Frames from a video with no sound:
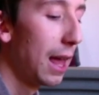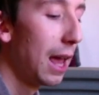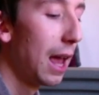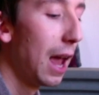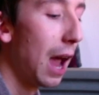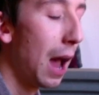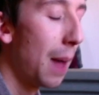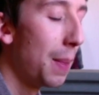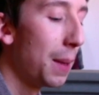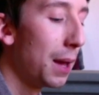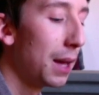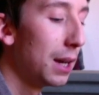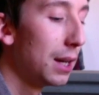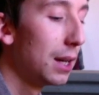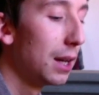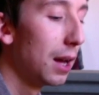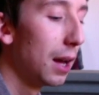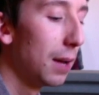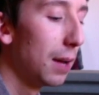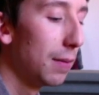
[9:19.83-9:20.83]
and then
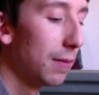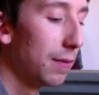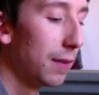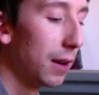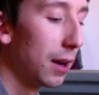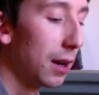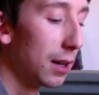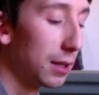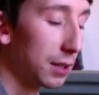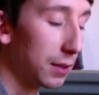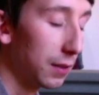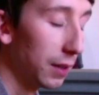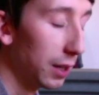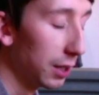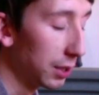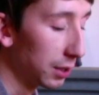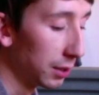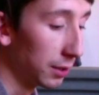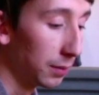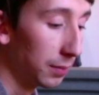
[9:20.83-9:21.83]
a fast
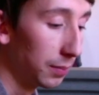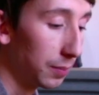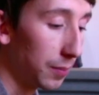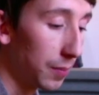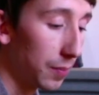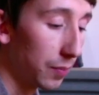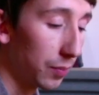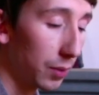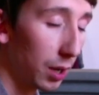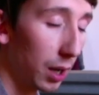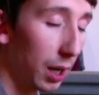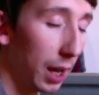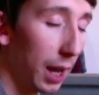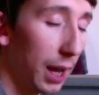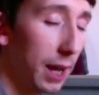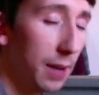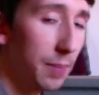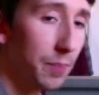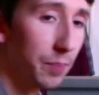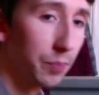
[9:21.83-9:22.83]
version.
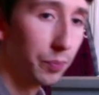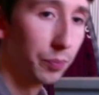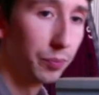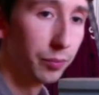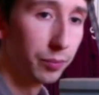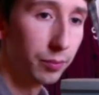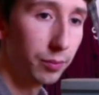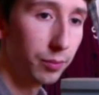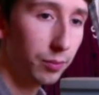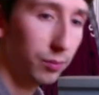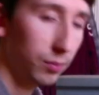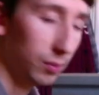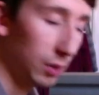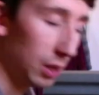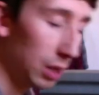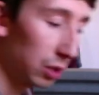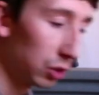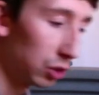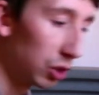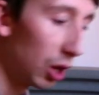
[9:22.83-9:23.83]
Okay?
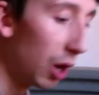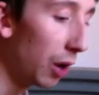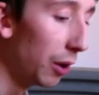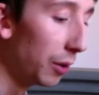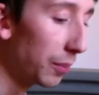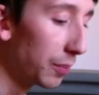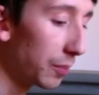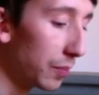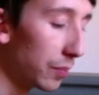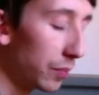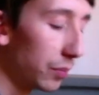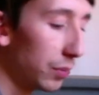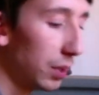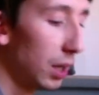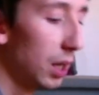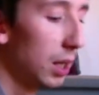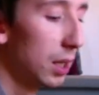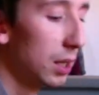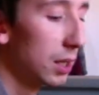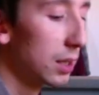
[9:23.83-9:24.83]
So,
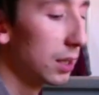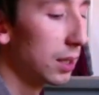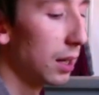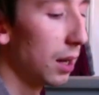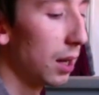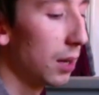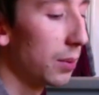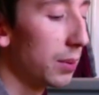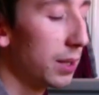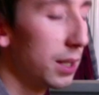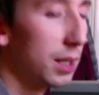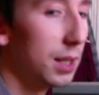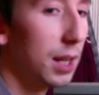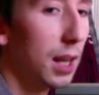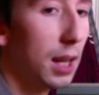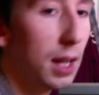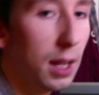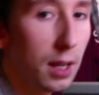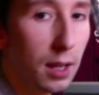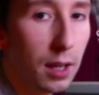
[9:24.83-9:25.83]
starting with
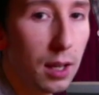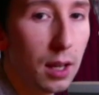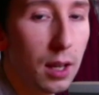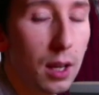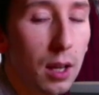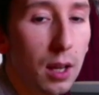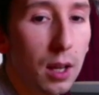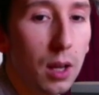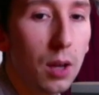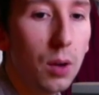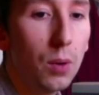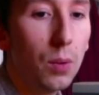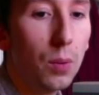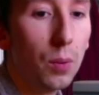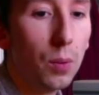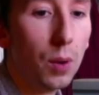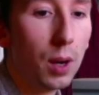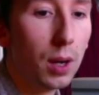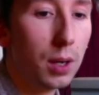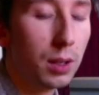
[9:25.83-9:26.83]
C.
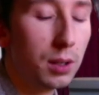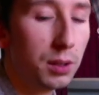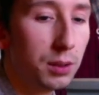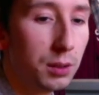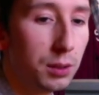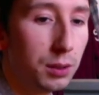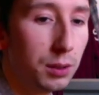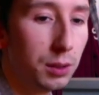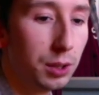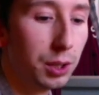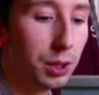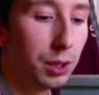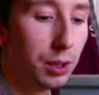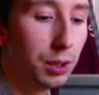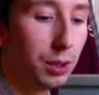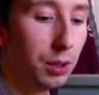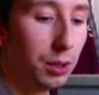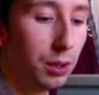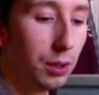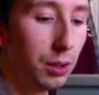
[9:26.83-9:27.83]
1,
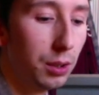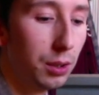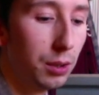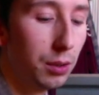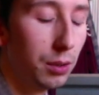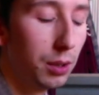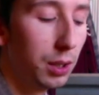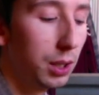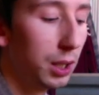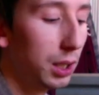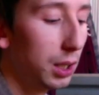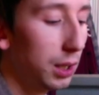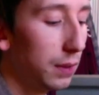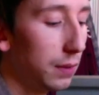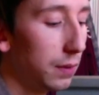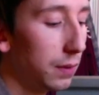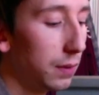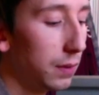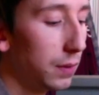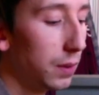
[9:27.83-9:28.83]
2, 3,
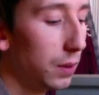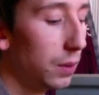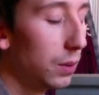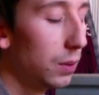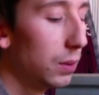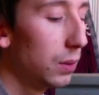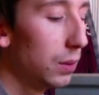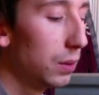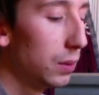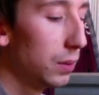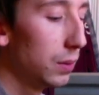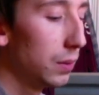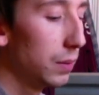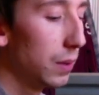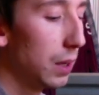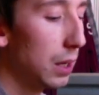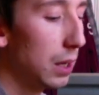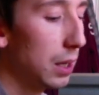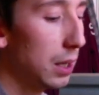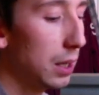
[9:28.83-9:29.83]
4,
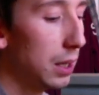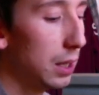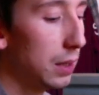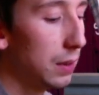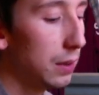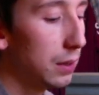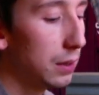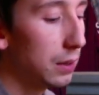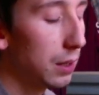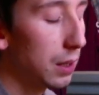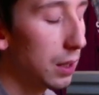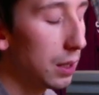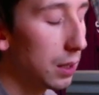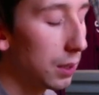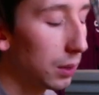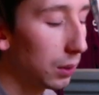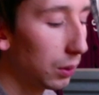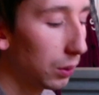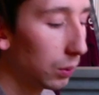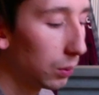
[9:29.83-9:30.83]
5,
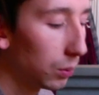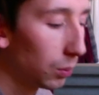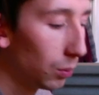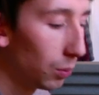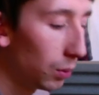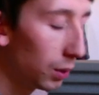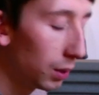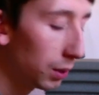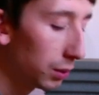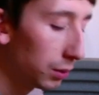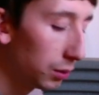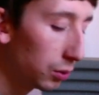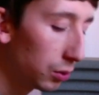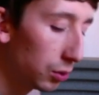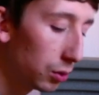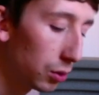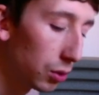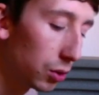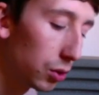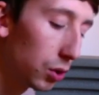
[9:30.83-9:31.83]
6.
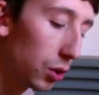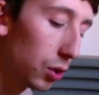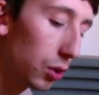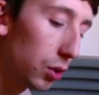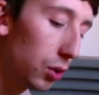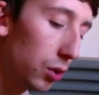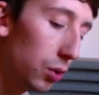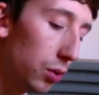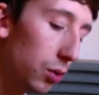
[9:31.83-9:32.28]
1, 2,